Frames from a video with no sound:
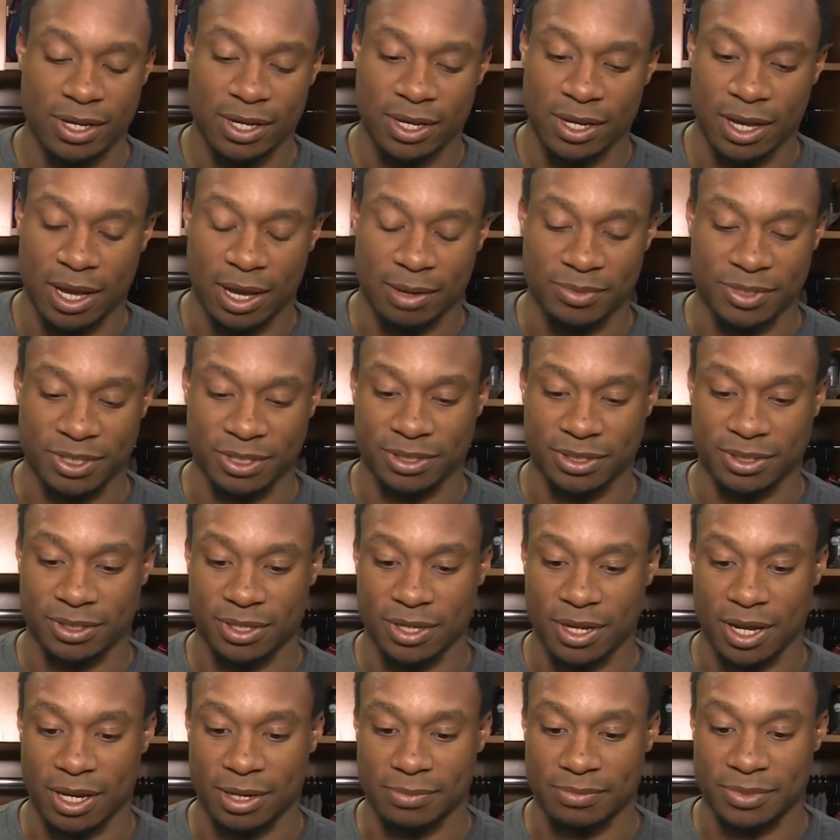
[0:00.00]
I'm
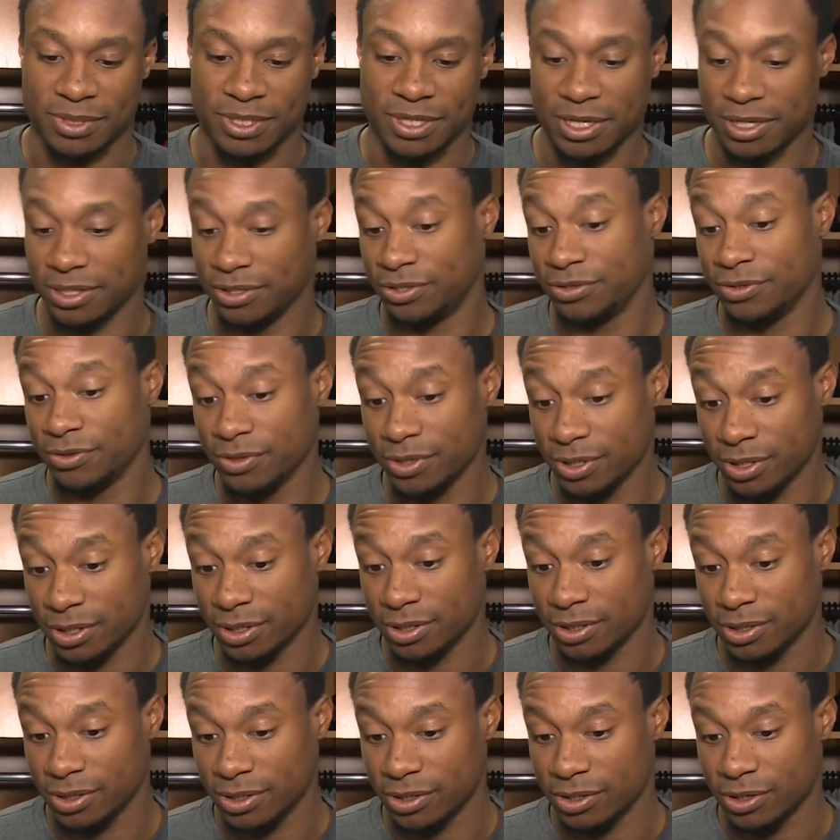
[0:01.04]
just um, sticking true to
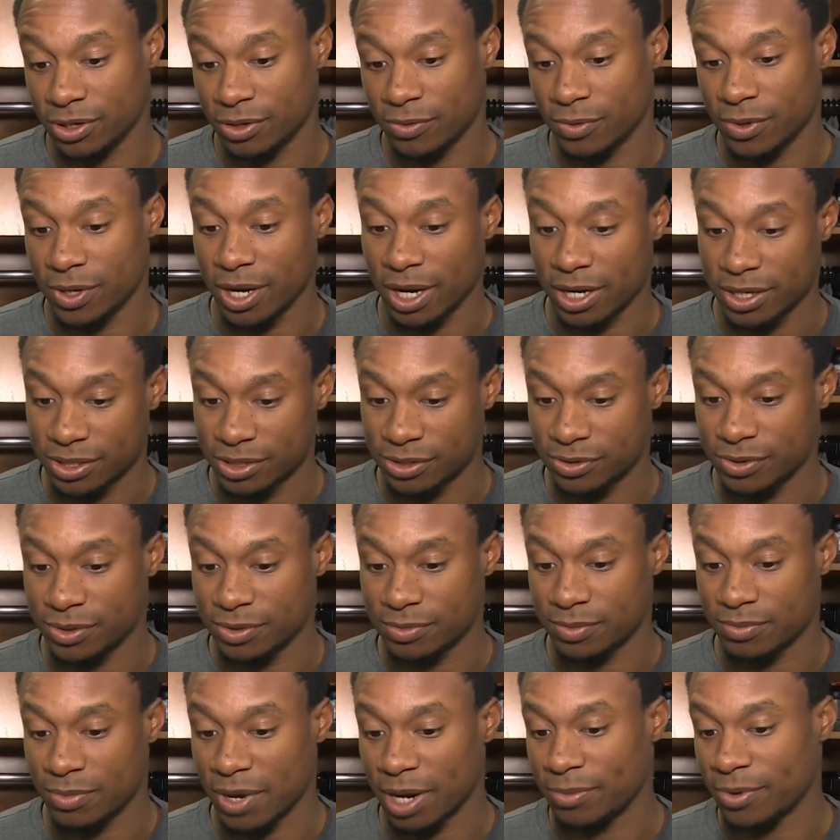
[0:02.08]
you know what I do and
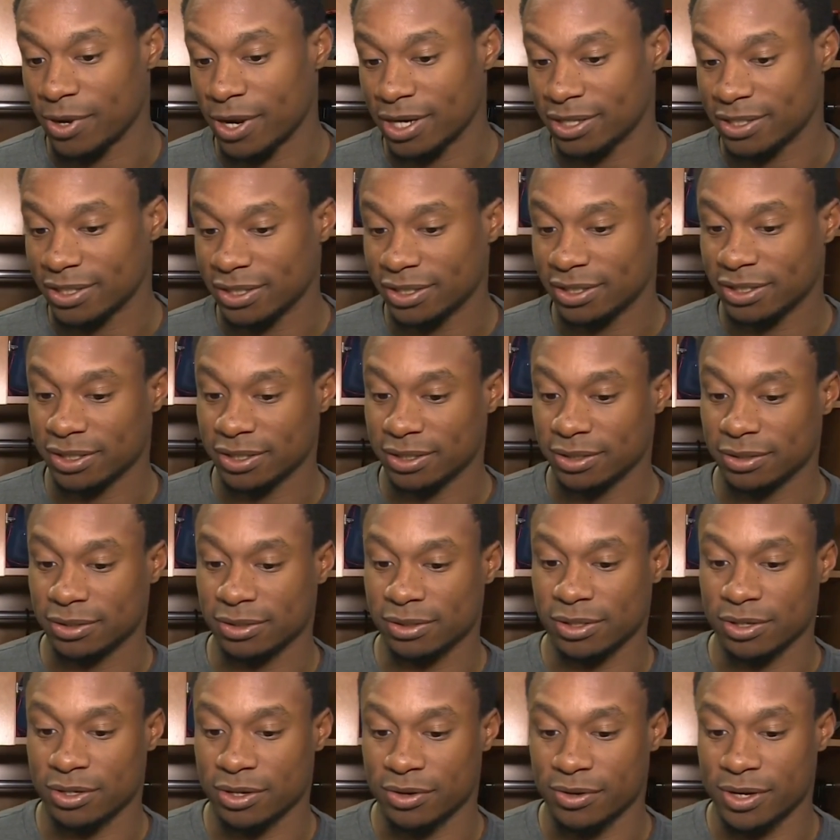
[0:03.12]
my process, and
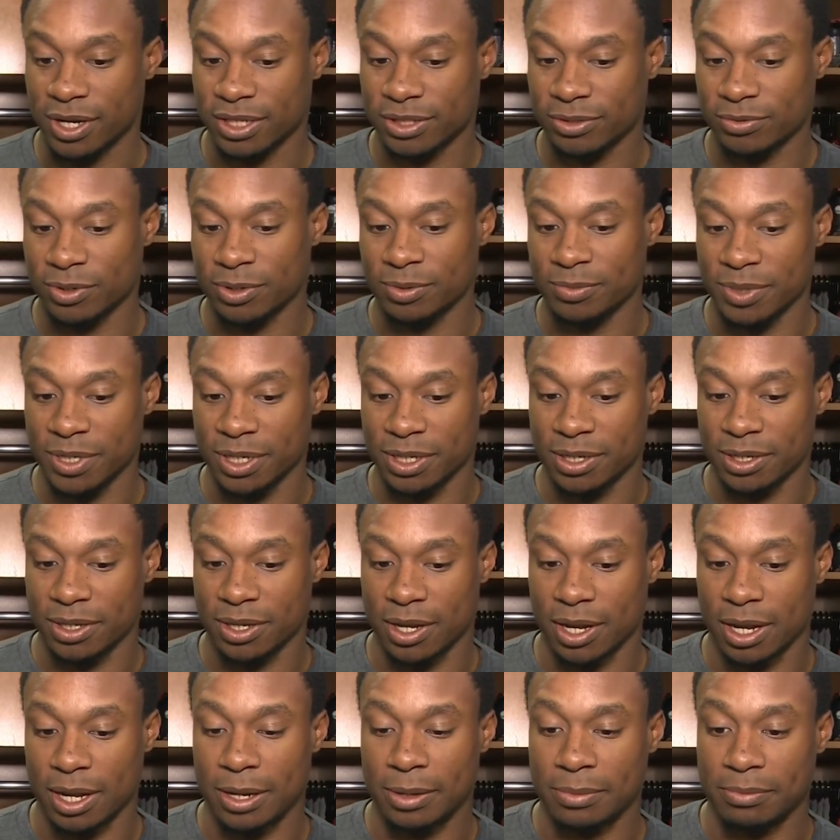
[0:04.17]
you know, next one will be
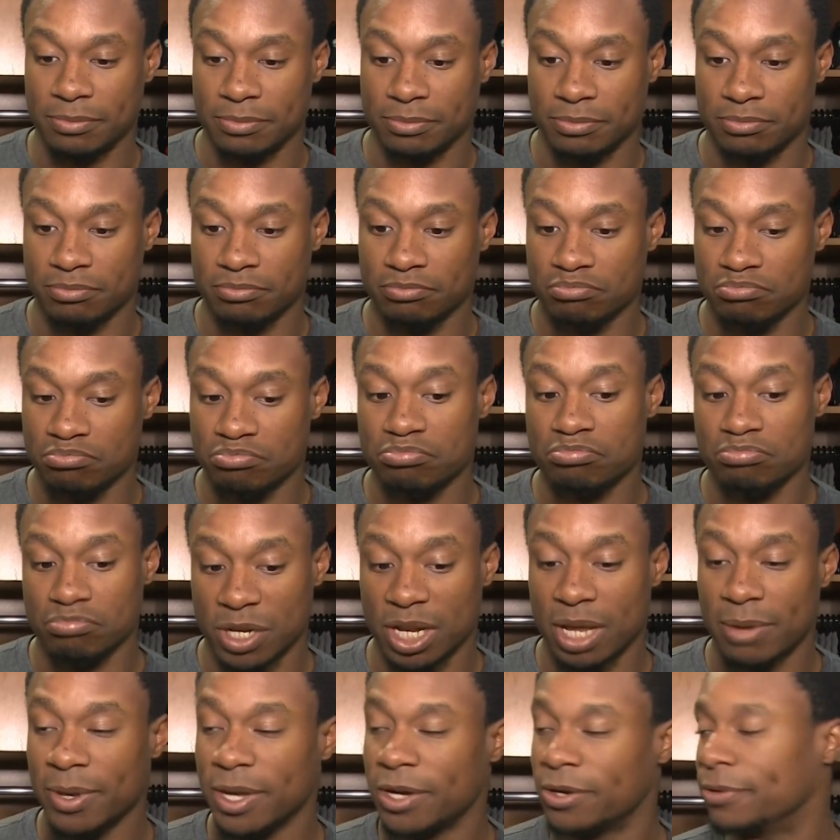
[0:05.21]
um, a
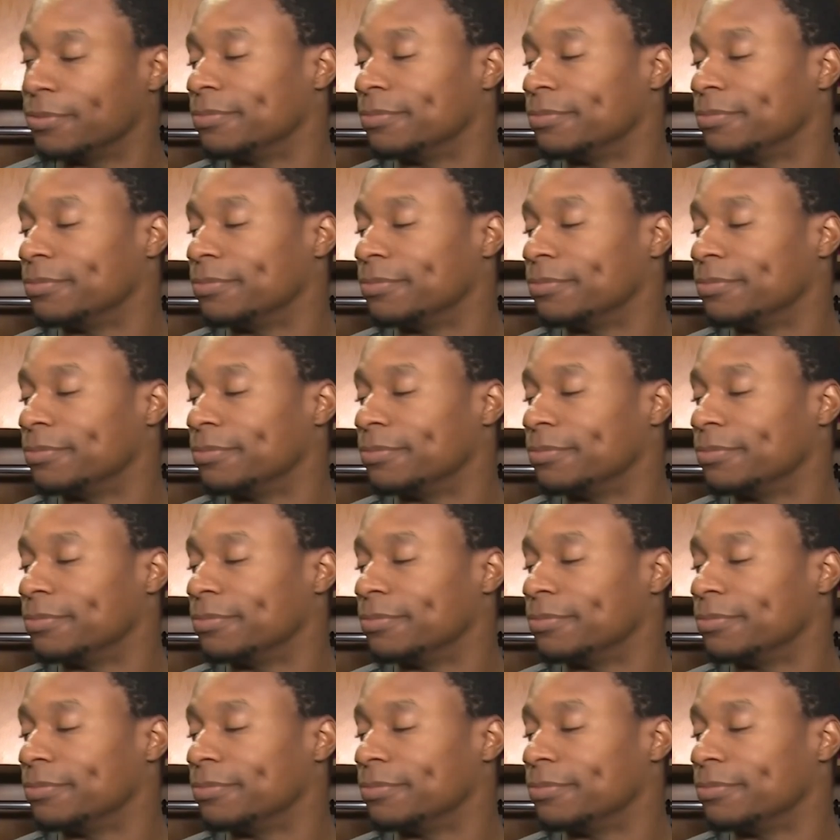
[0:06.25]
lot better